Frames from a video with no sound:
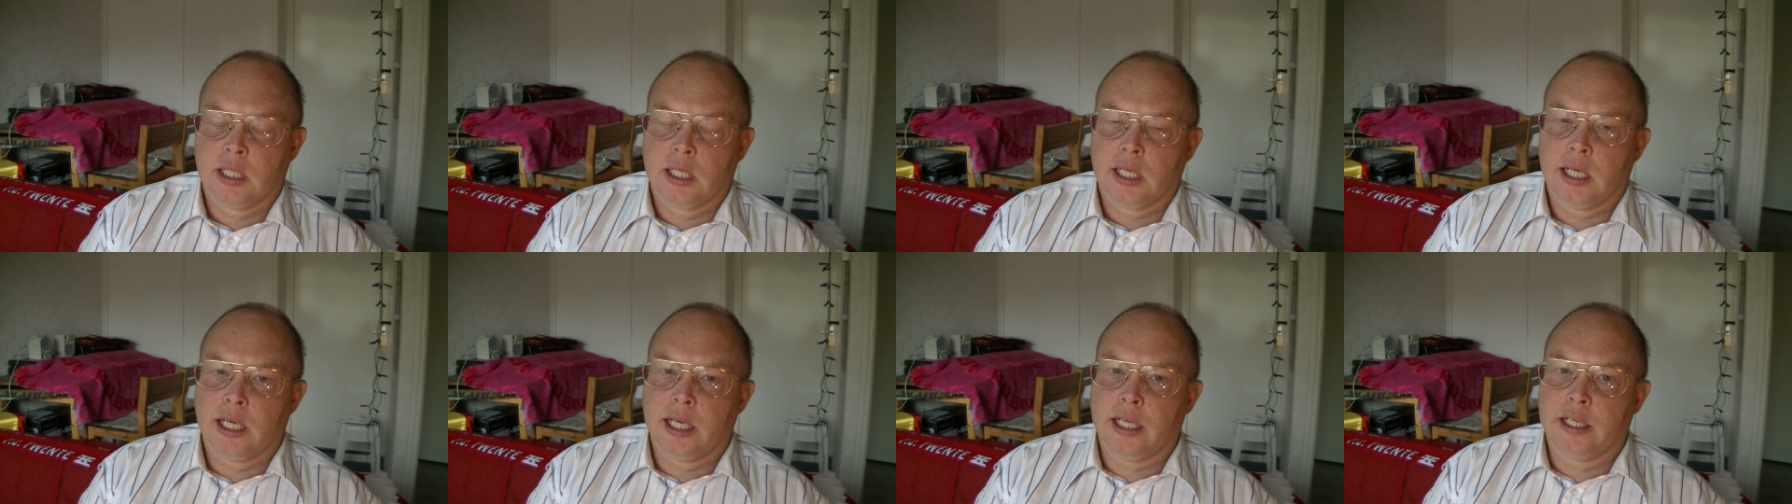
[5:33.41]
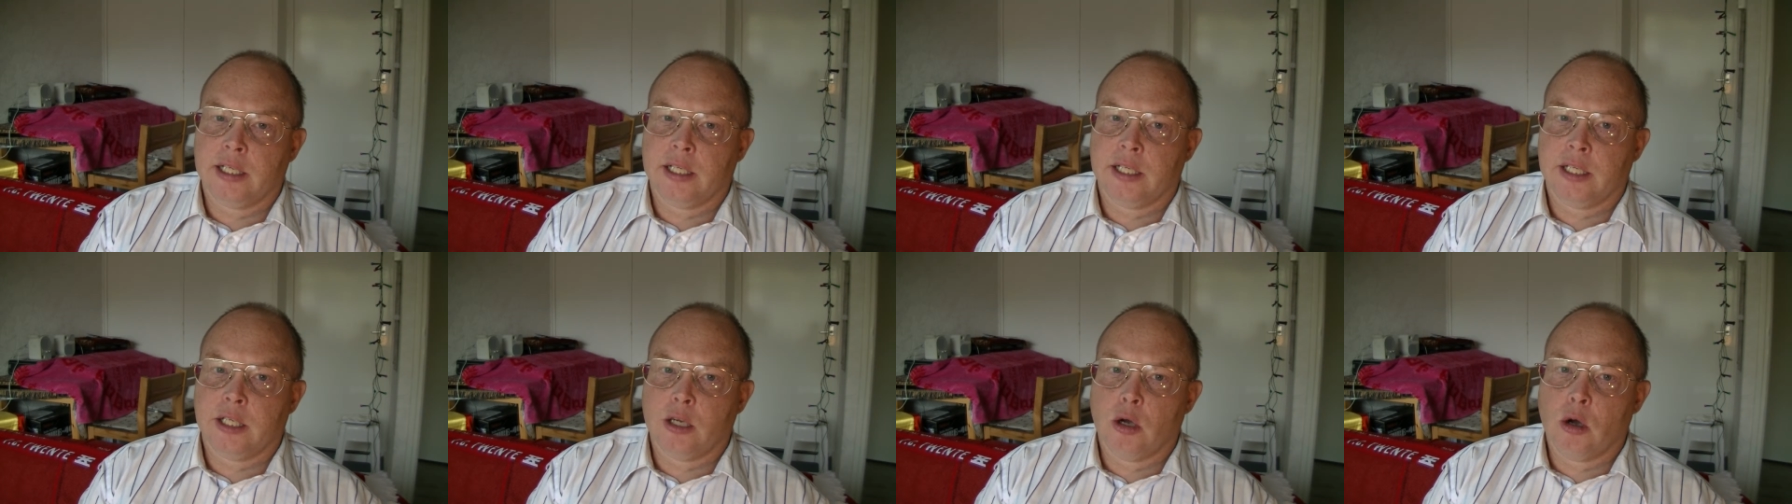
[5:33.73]

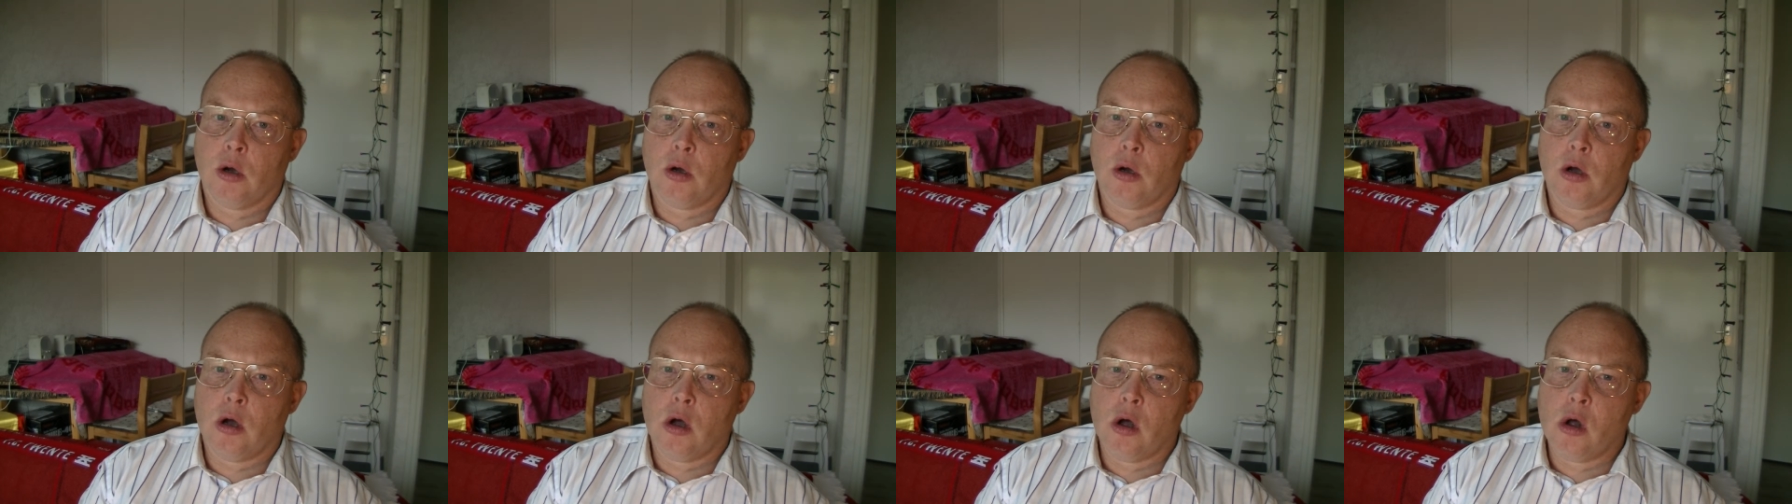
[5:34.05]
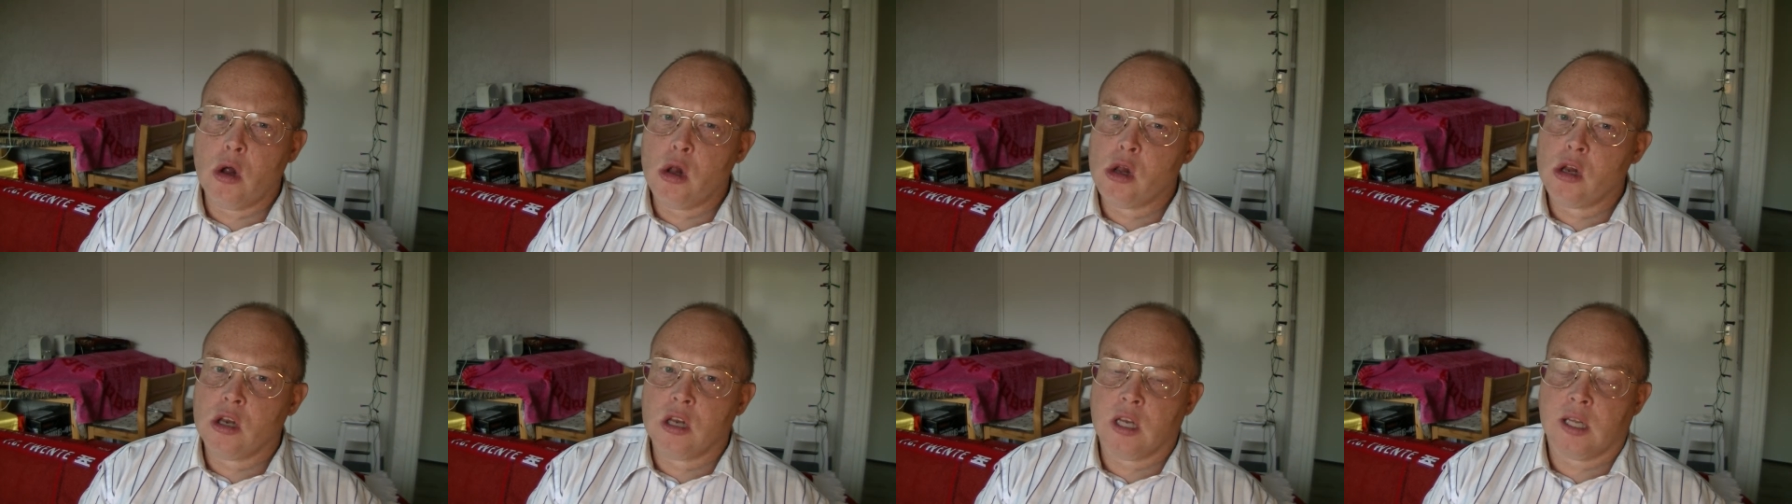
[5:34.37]
and
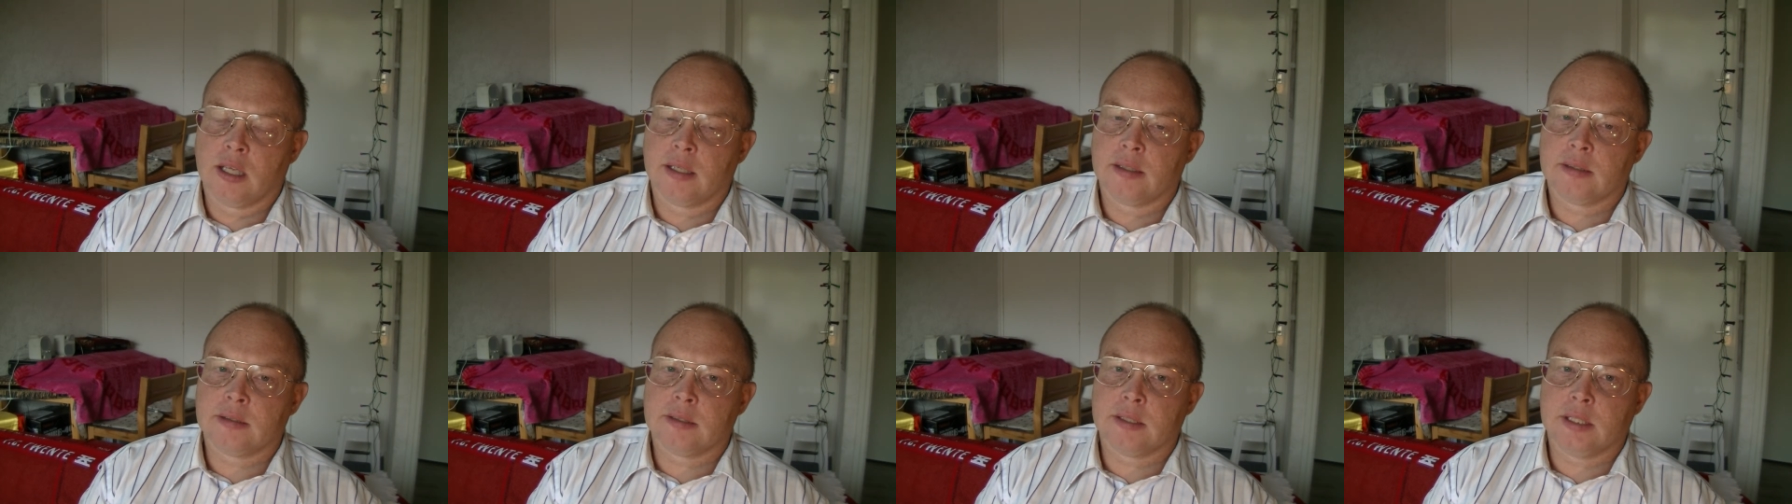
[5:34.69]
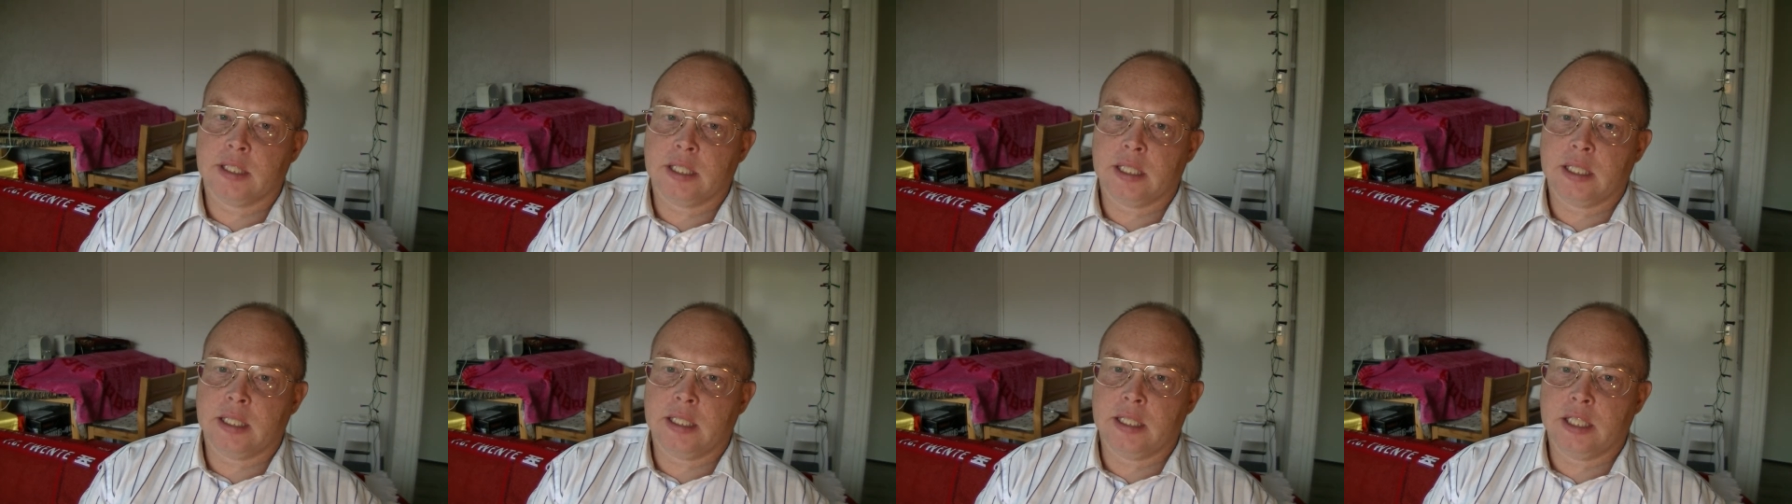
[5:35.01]
all
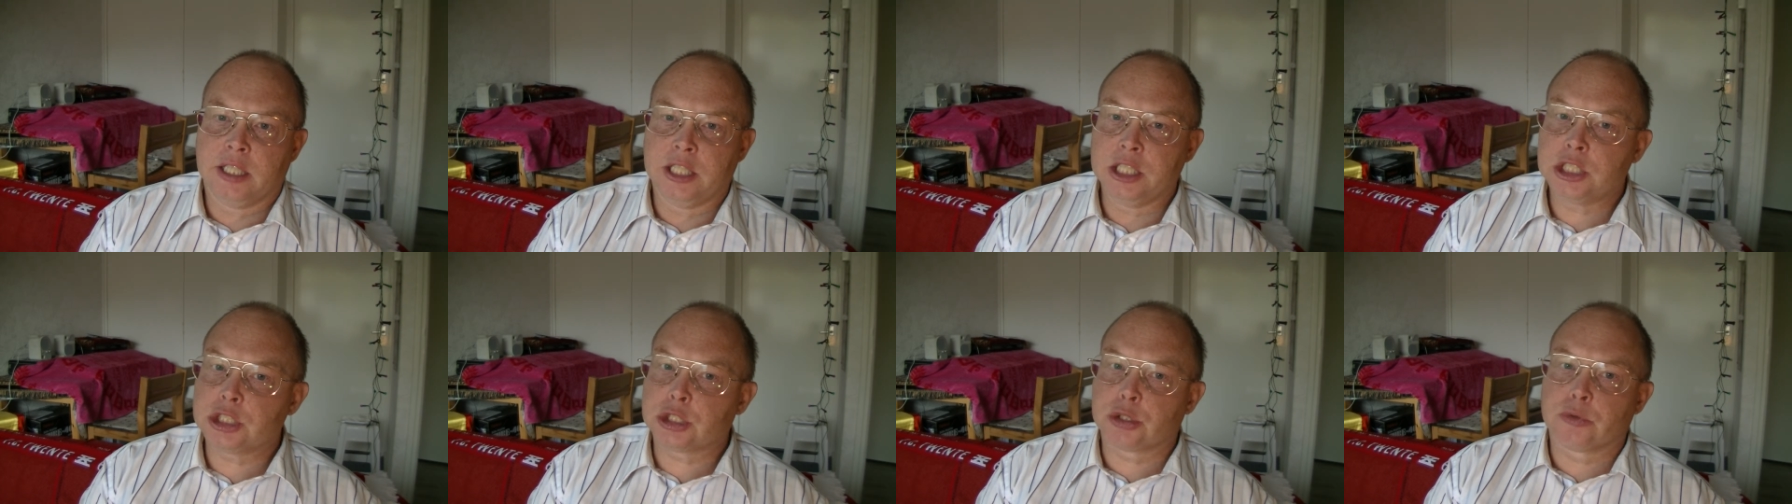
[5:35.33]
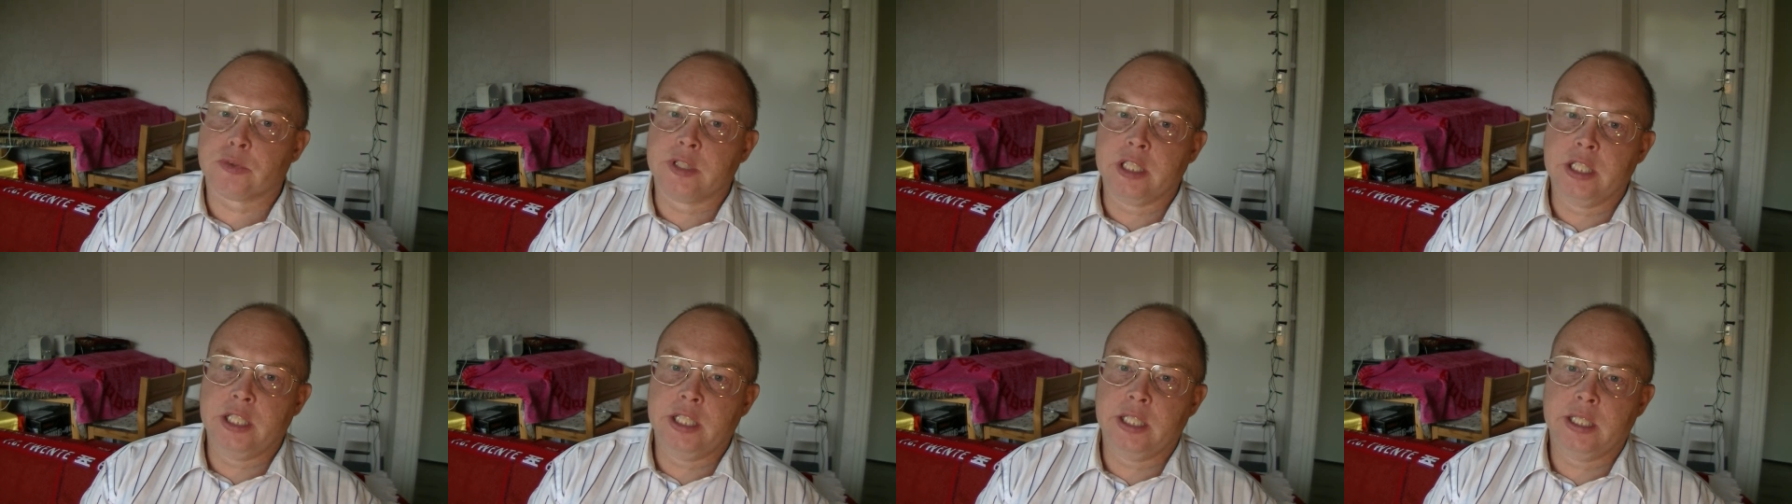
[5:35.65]

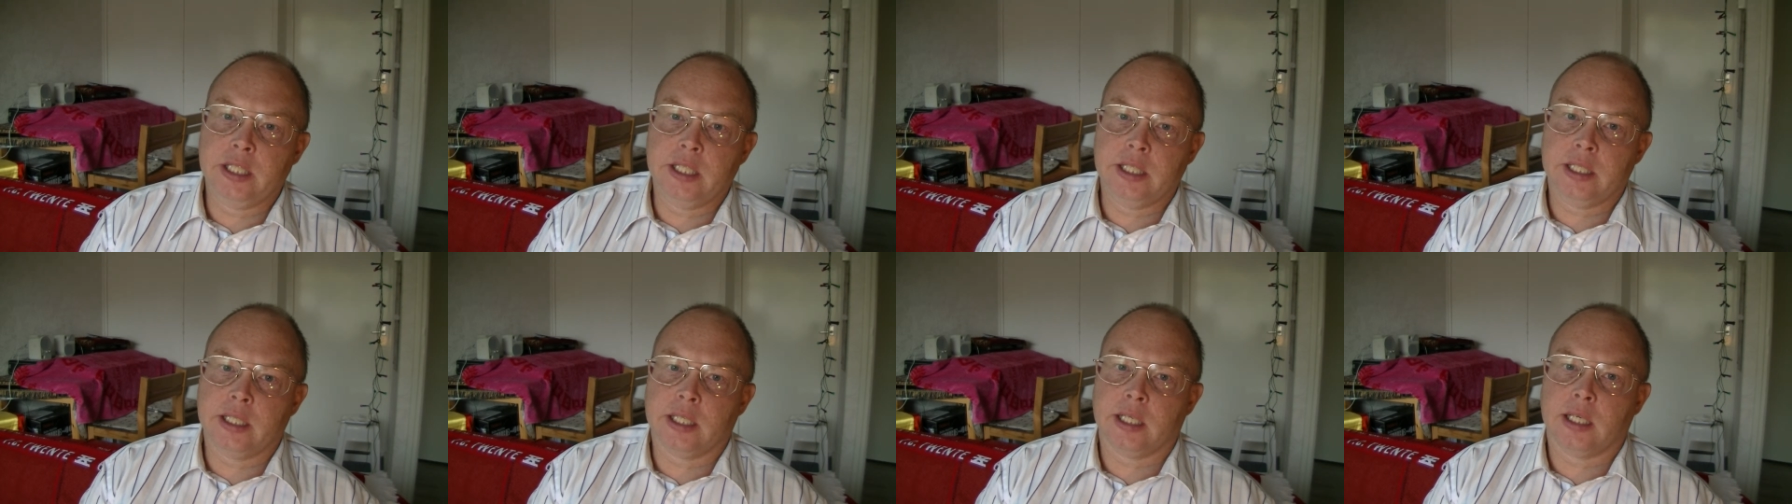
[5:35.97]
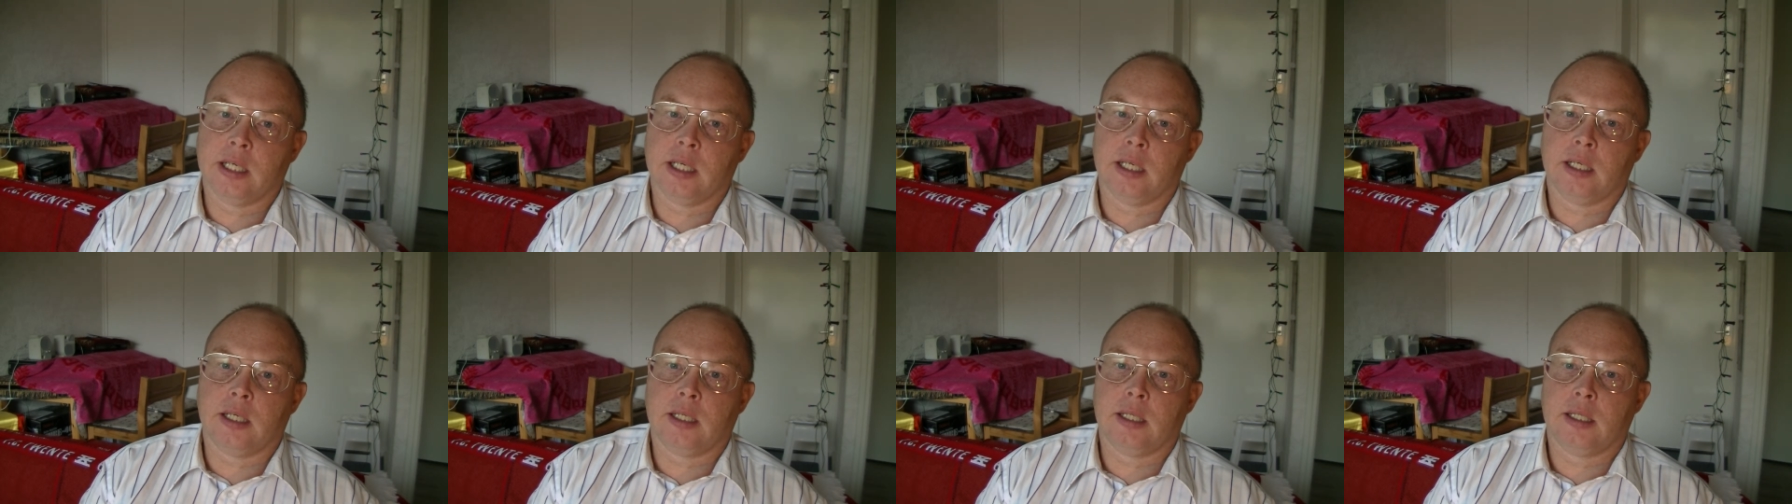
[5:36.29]
history
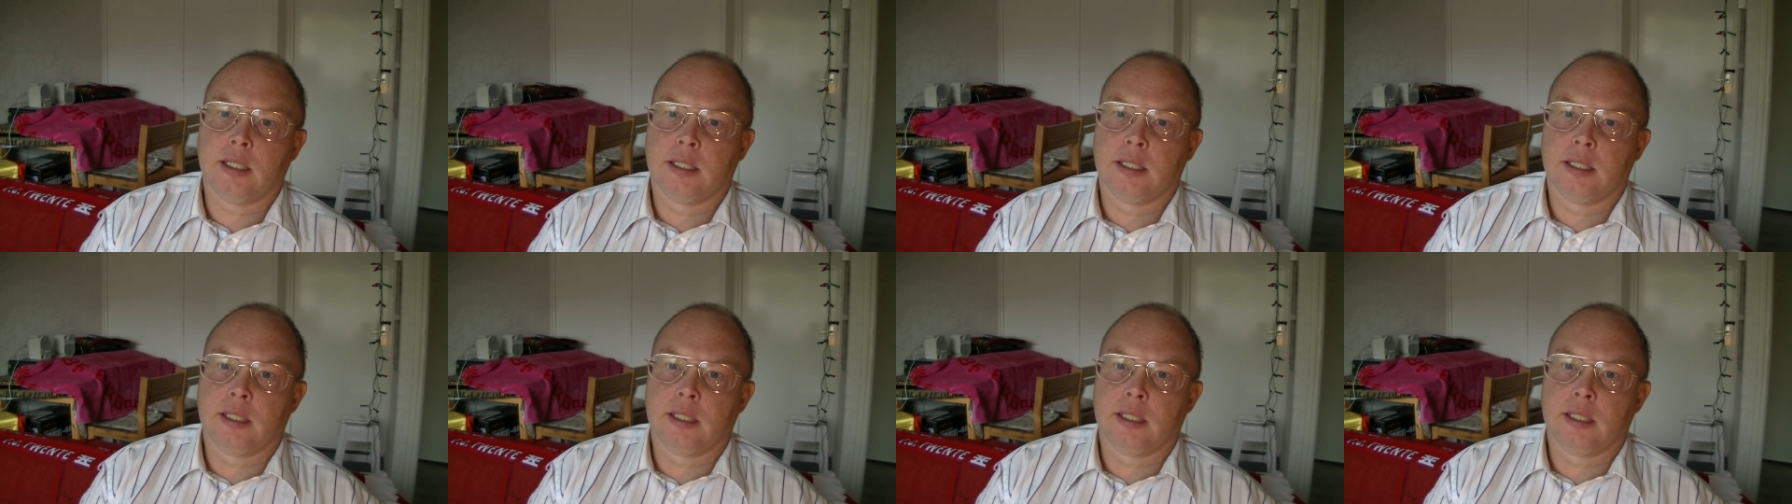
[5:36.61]
uh,